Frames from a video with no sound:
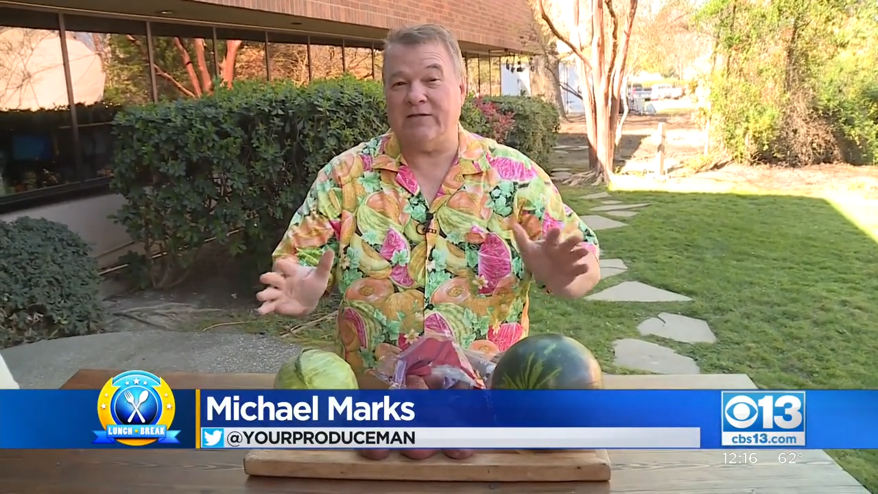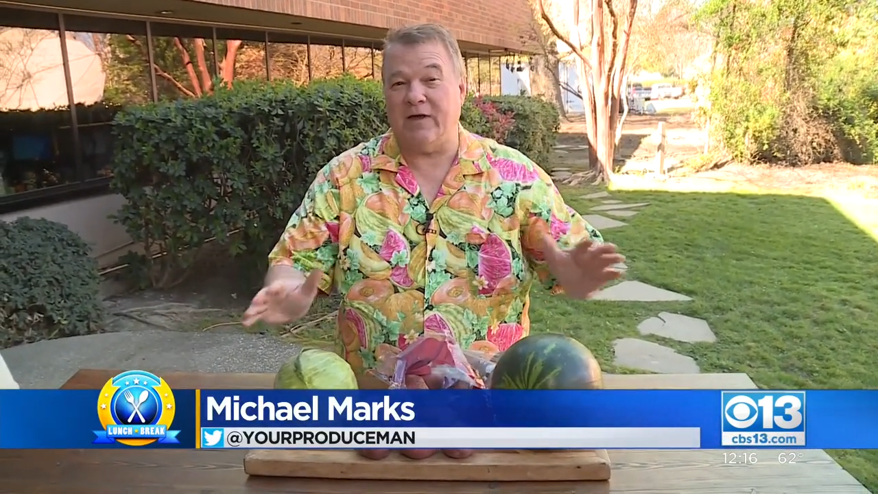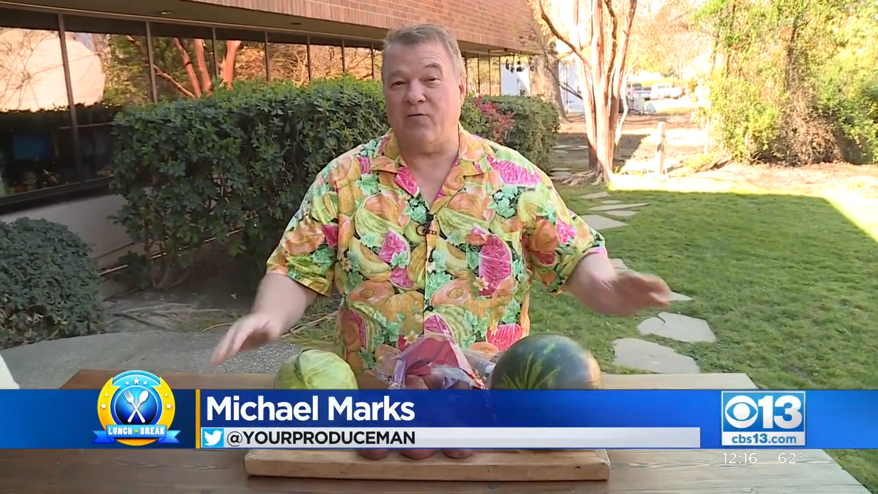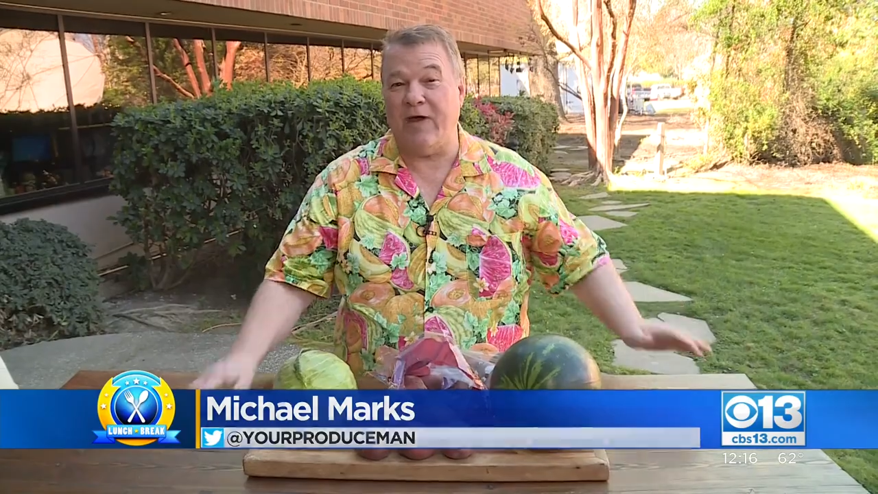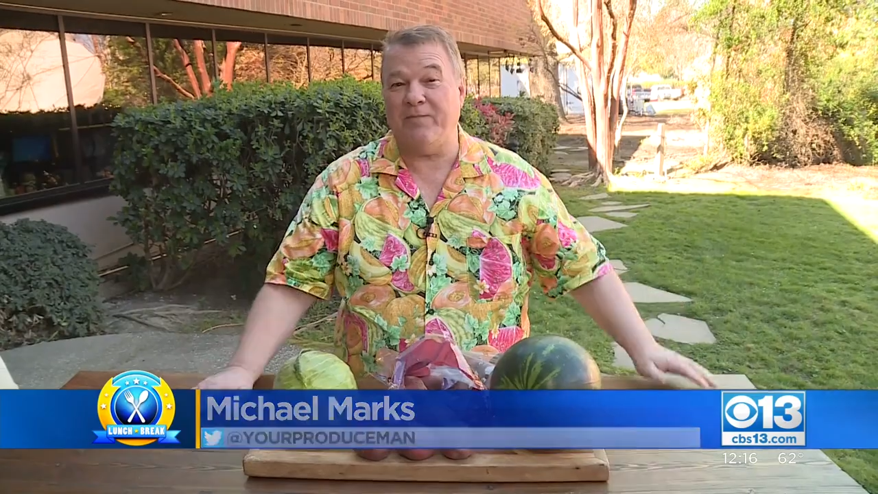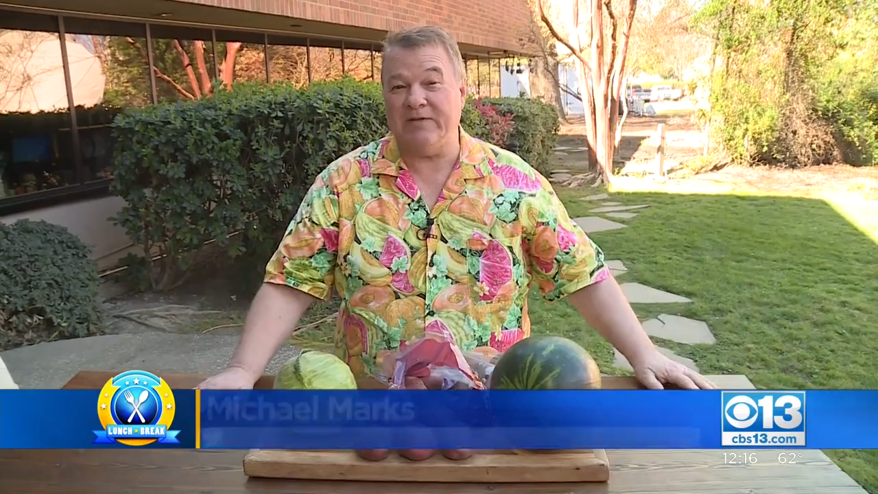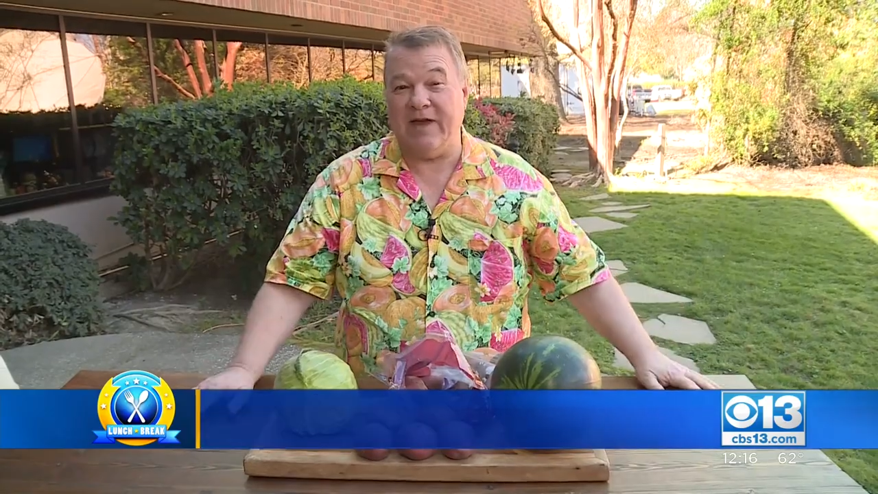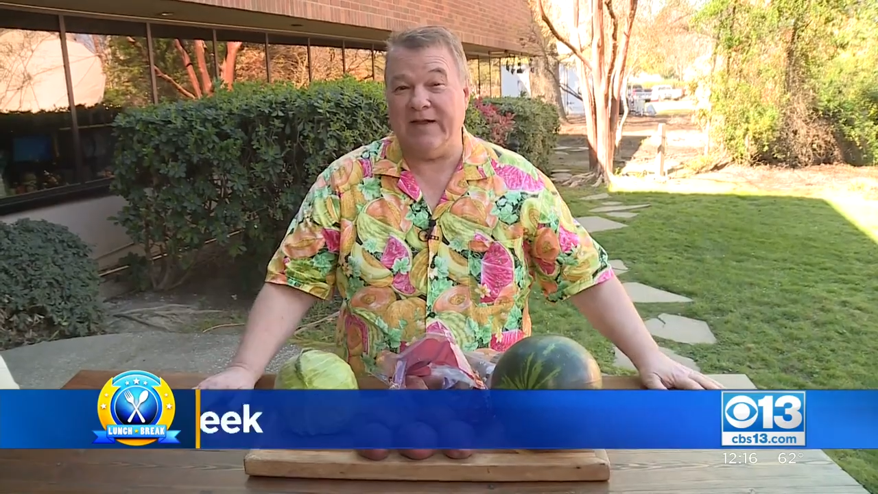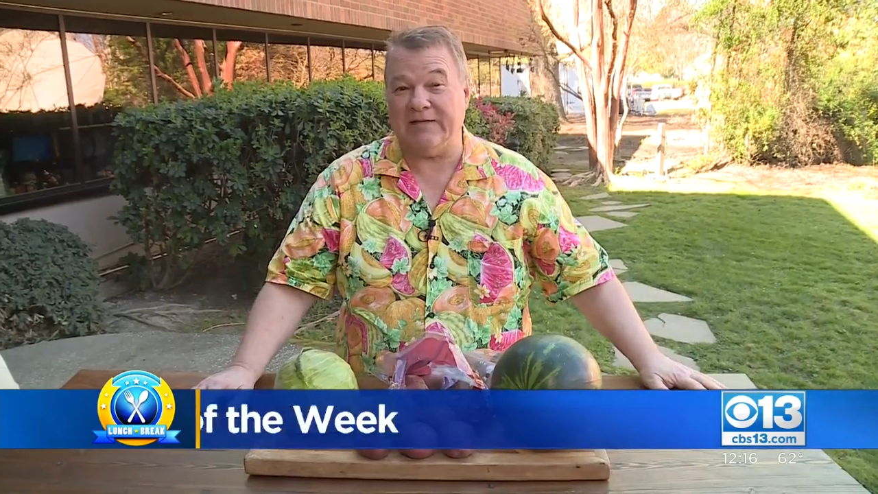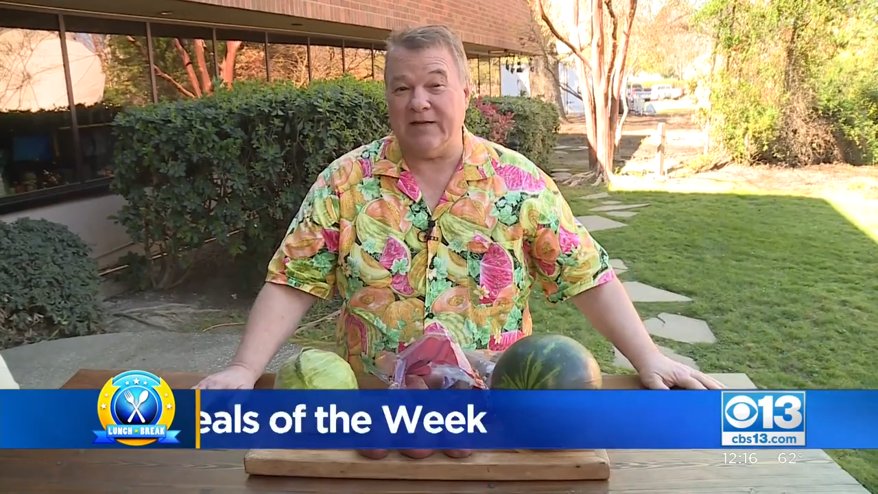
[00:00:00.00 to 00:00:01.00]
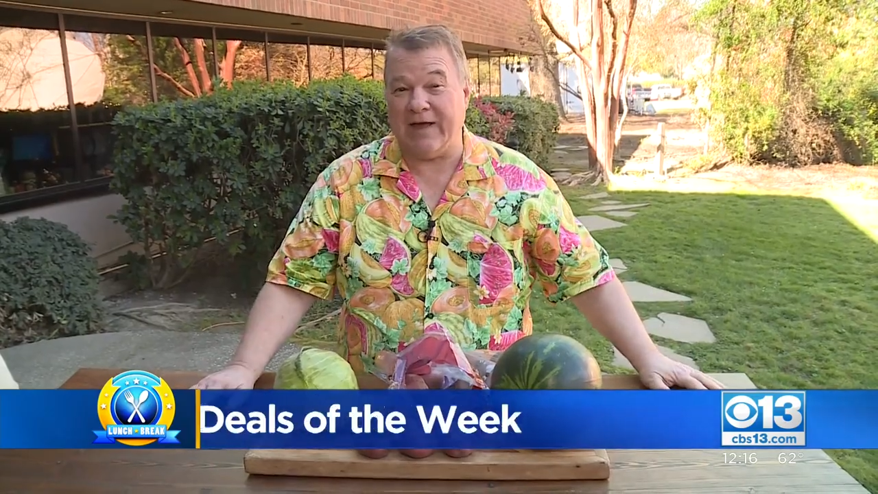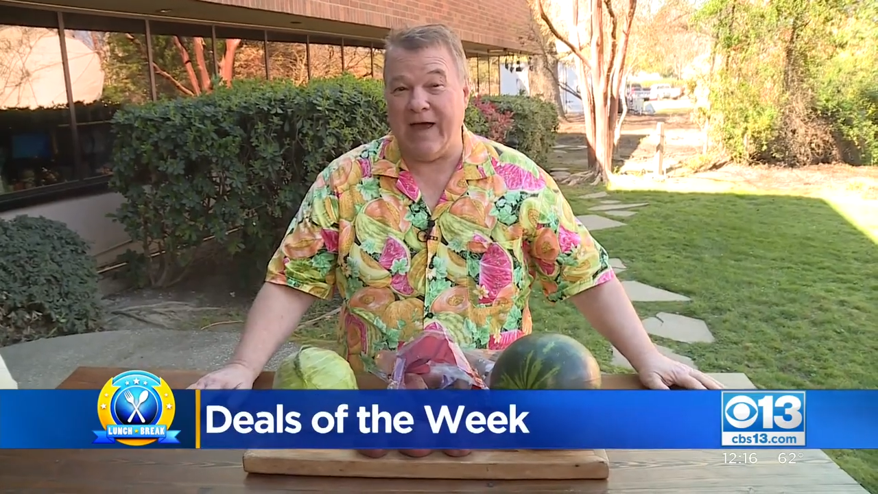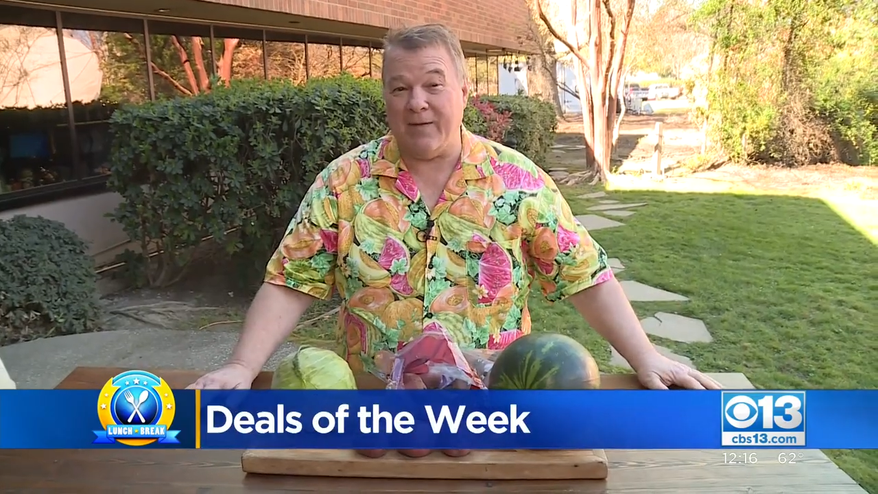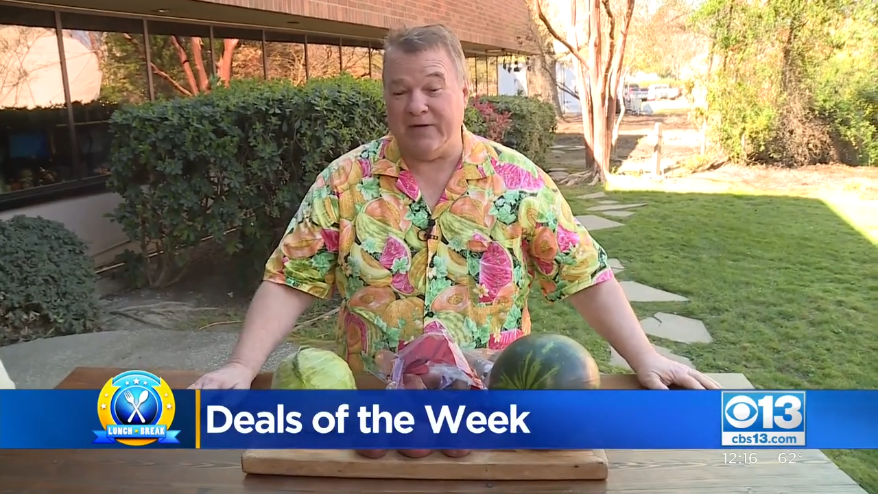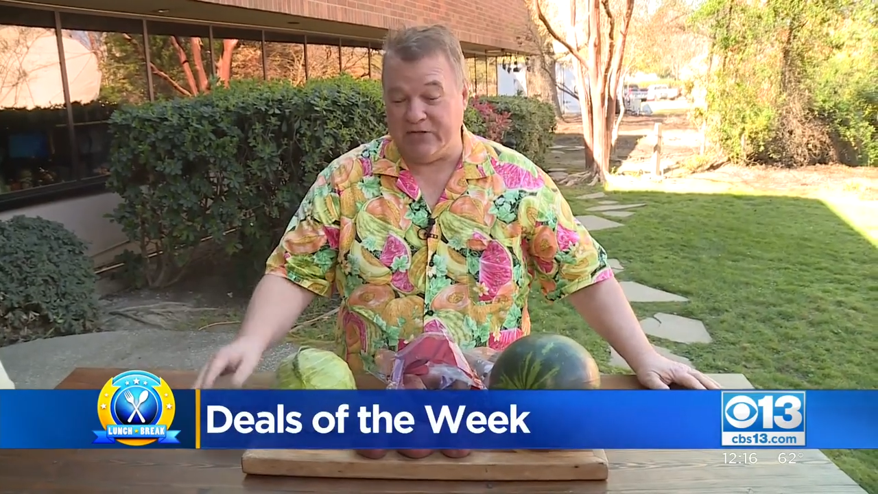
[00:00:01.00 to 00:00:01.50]
on red potatoes and
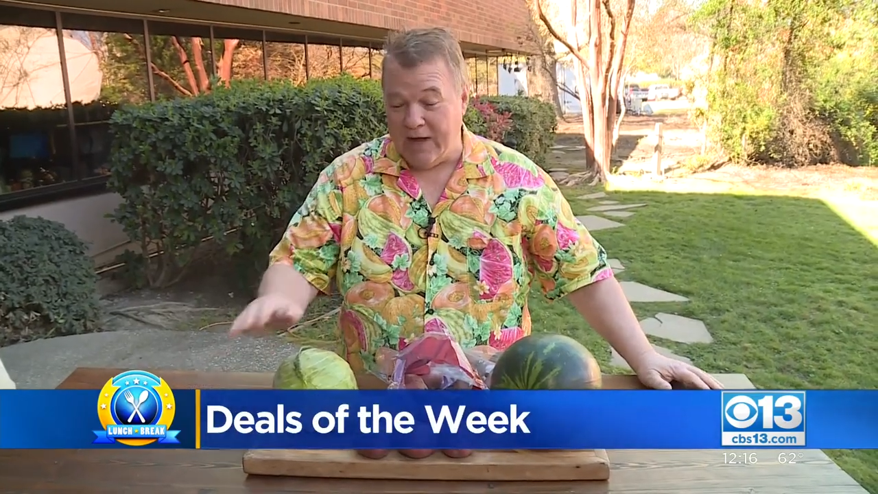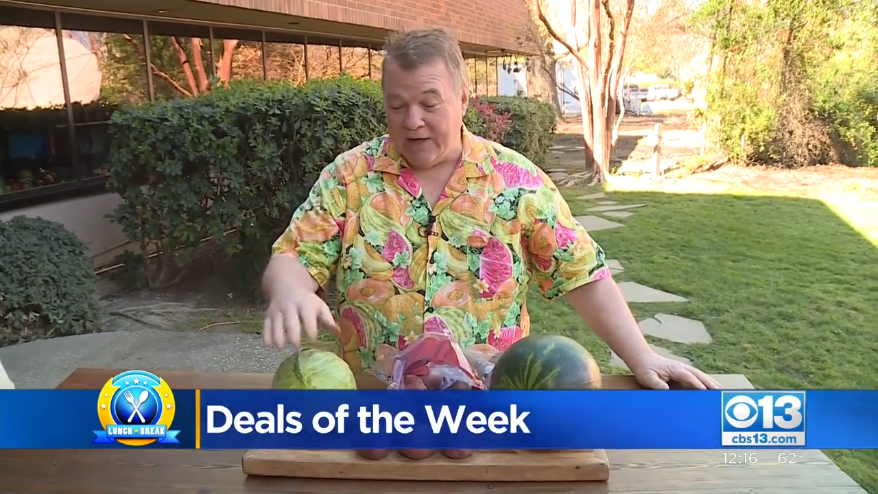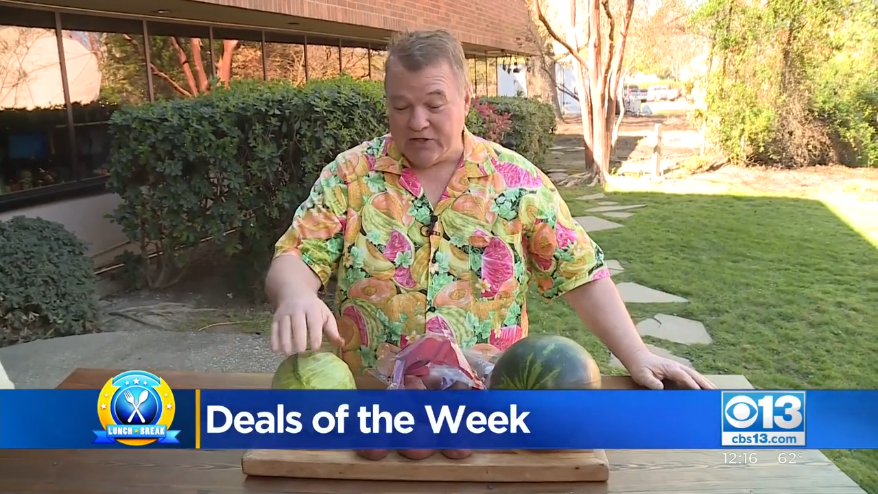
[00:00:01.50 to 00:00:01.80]
cabbage.